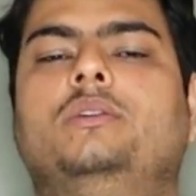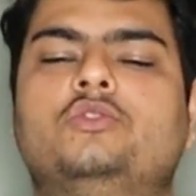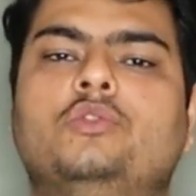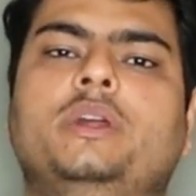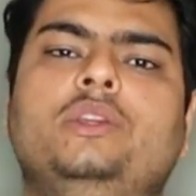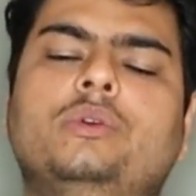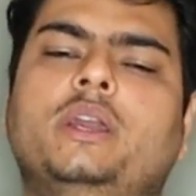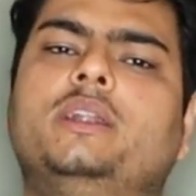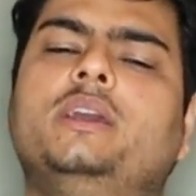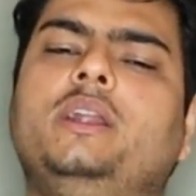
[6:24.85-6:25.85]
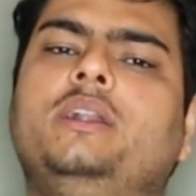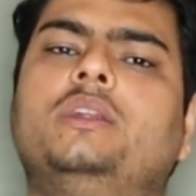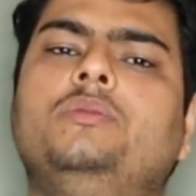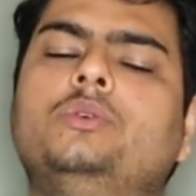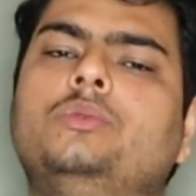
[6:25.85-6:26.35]
So when you get an
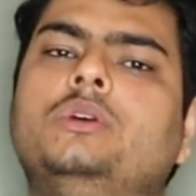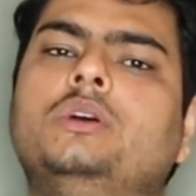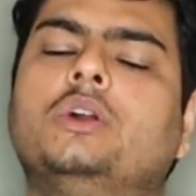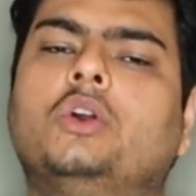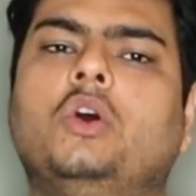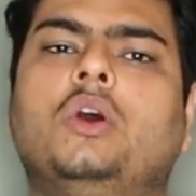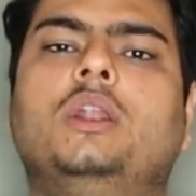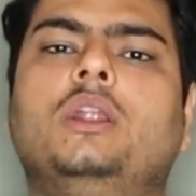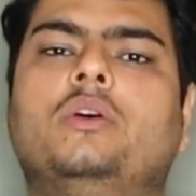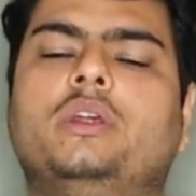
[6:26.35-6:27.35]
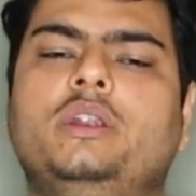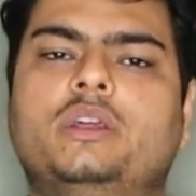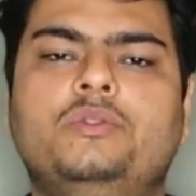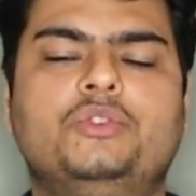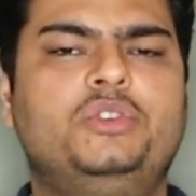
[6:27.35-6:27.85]
interview call or
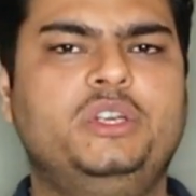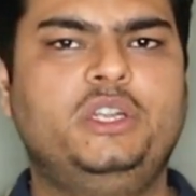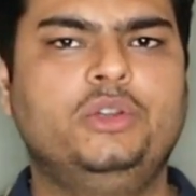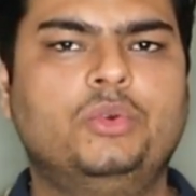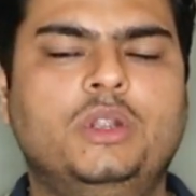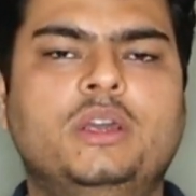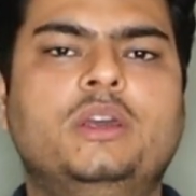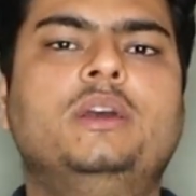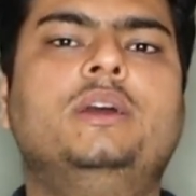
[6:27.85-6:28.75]
interview scheduled,